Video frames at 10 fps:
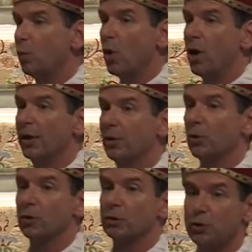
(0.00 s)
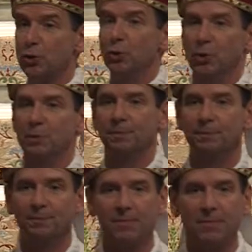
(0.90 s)
one or two.
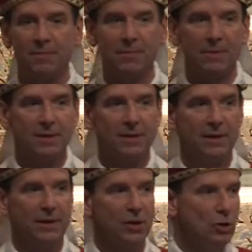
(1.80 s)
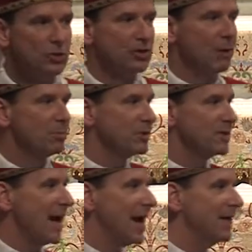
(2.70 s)
And those numbers
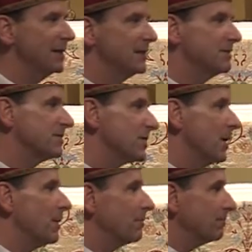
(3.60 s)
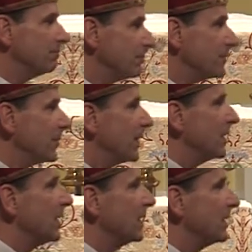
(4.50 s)
added some,
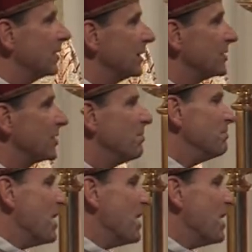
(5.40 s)
some